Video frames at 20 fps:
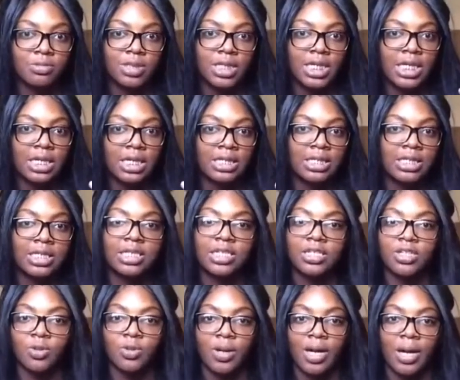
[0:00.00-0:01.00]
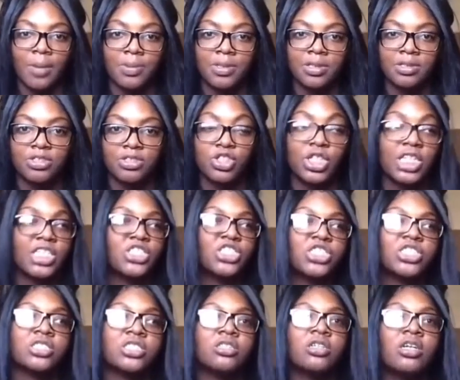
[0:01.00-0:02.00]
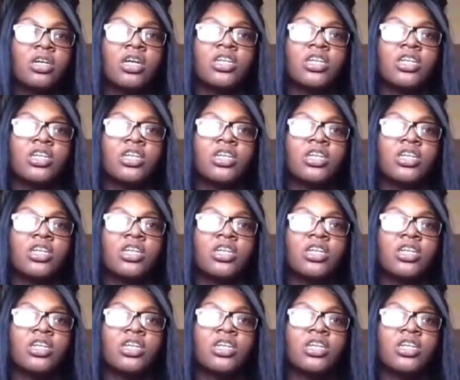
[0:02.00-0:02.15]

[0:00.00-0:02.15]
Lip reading: And he didn't know what happened. Like she